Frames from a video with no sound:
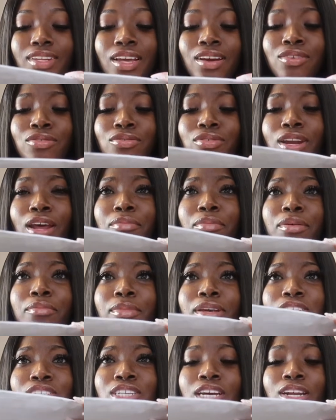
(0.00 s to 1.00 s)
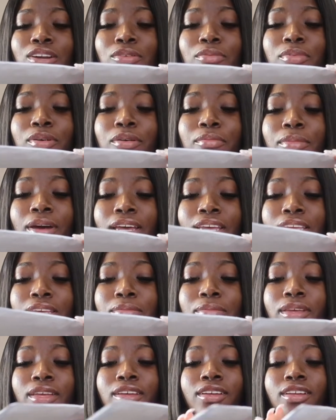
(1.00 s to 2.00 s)
oh, let me make sure I don't put my
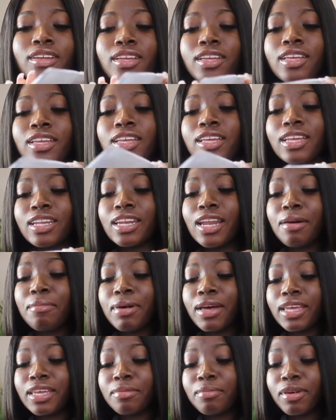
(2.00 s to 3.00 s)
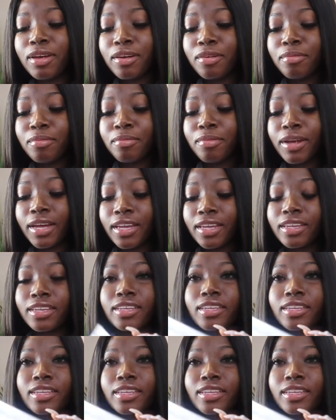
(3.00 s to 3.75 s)
email, not my email, my